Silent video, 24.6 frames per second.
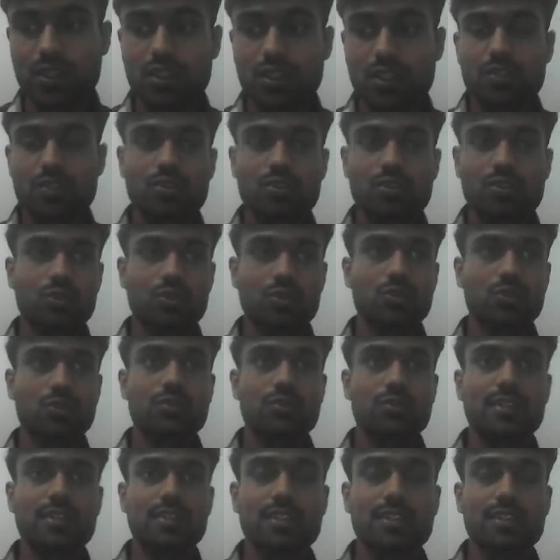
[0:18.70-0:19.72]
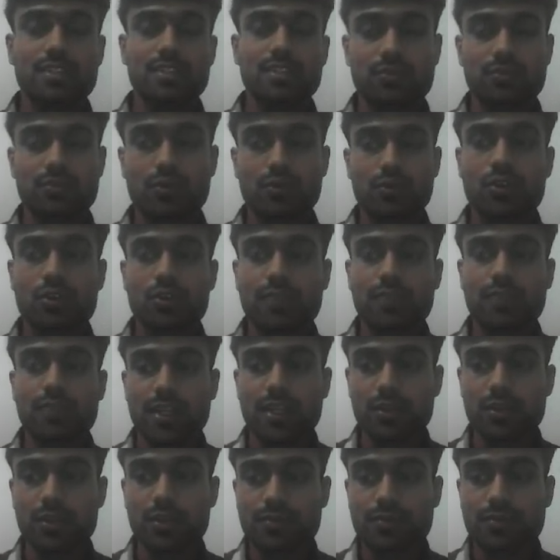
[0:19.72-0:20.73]
So in this whole
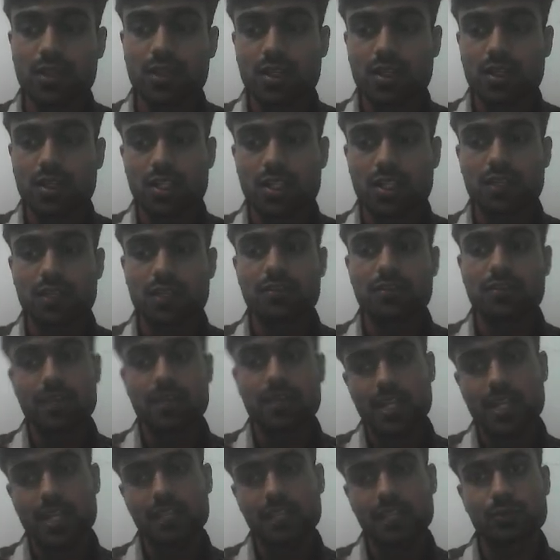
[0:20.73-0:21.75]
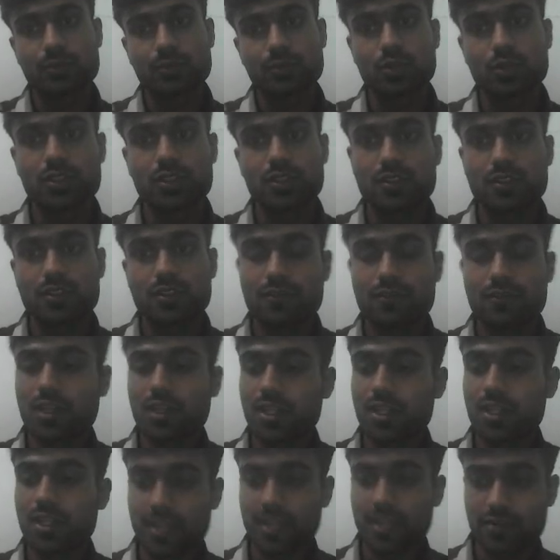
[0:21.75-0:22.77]
video, we will explore
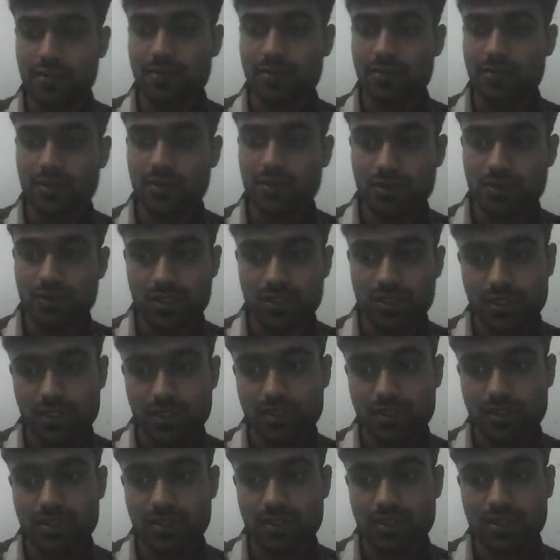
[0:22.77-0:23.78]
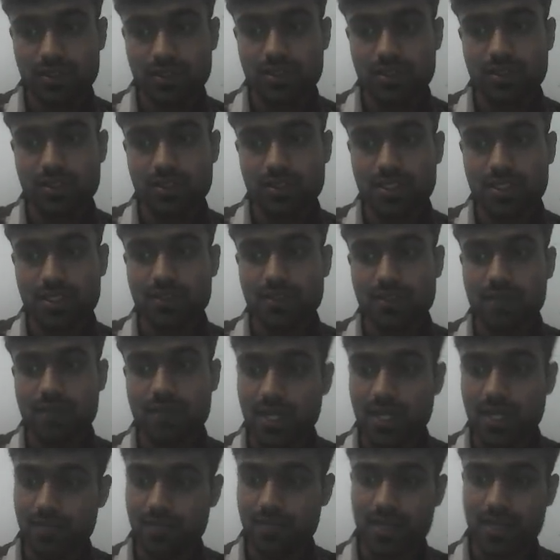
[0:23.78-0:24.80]
what DevOps is, then
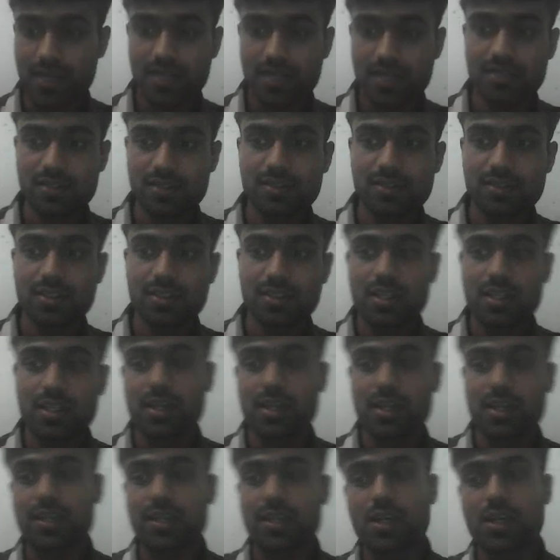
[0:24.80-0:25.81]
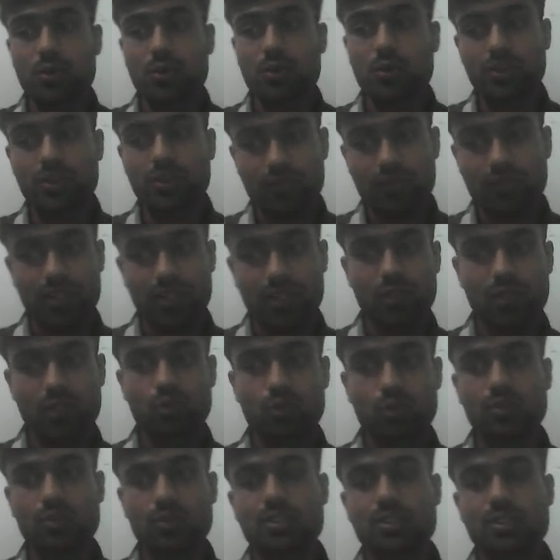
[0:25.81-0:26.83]
why it matters, and how different
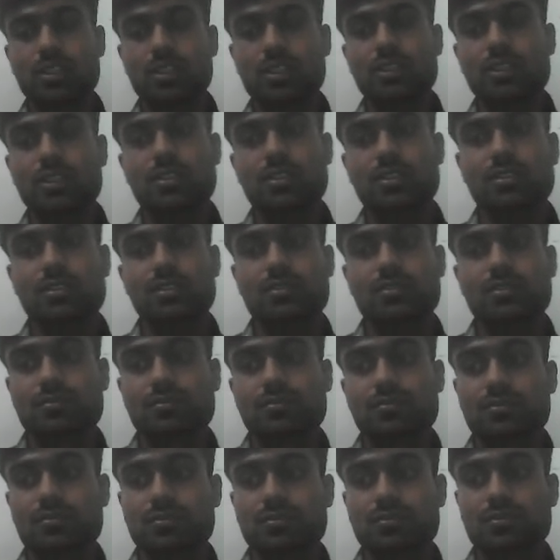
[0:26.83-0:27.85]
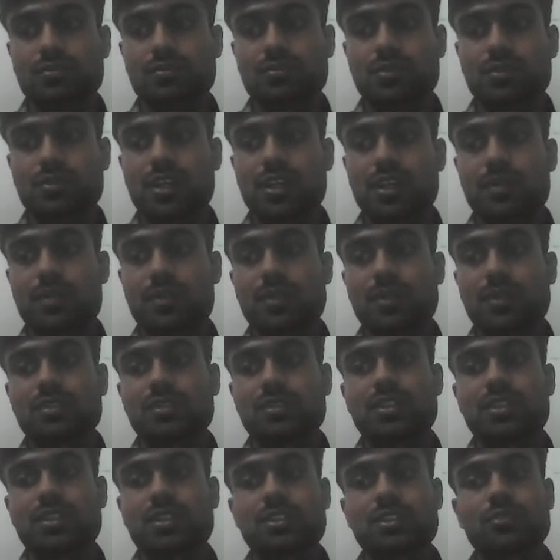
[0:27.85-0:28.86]
tools help
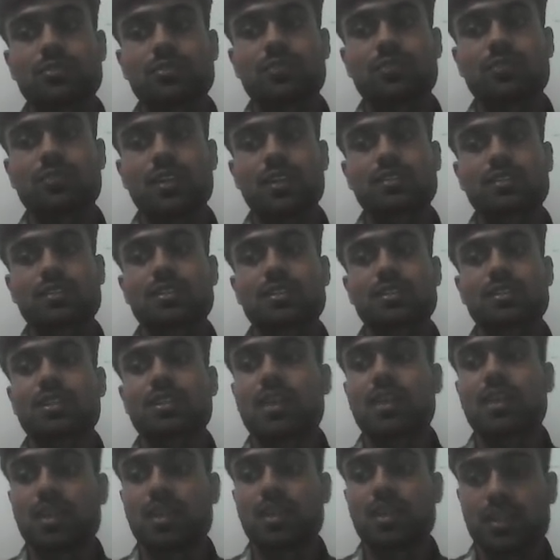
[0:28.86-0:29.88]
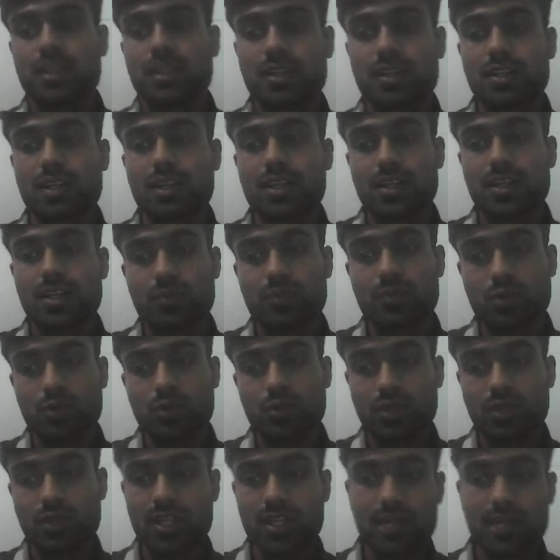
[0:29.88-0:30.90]
us achieve faster and
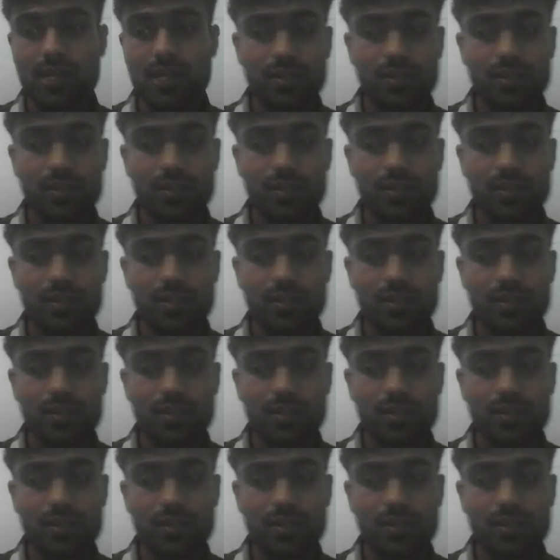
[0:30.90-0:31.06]
more reliable